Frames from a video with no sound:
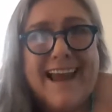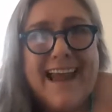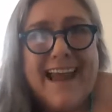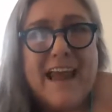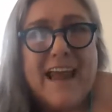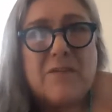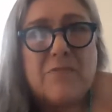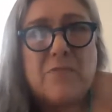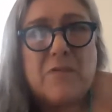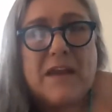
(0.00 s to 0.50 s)

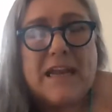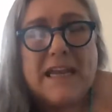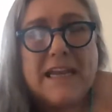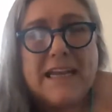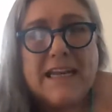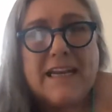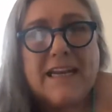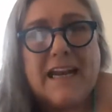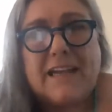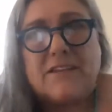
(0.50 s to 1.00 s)
And in
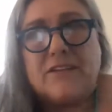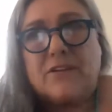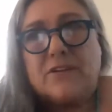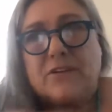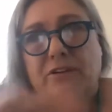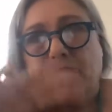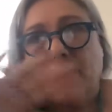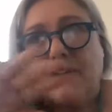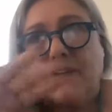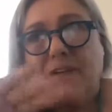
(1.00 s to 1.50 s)
it, I
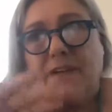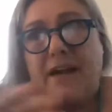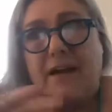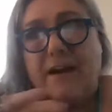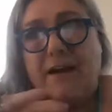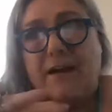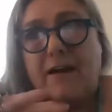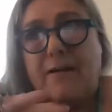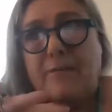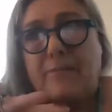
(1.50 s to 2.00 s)
learned
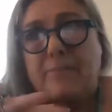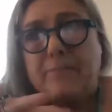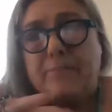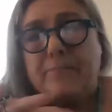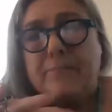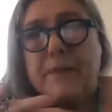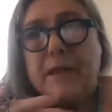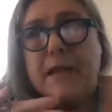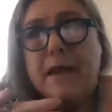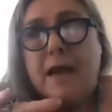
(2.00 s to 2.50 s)

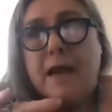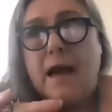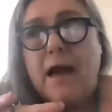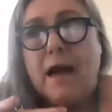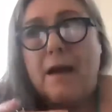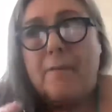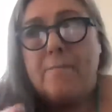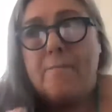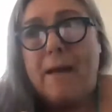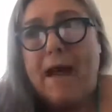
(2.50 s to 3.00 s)

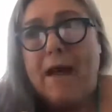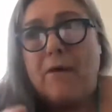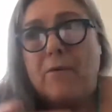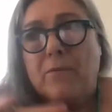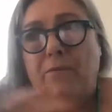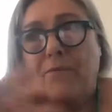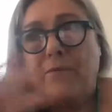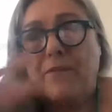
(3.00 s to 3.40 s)
about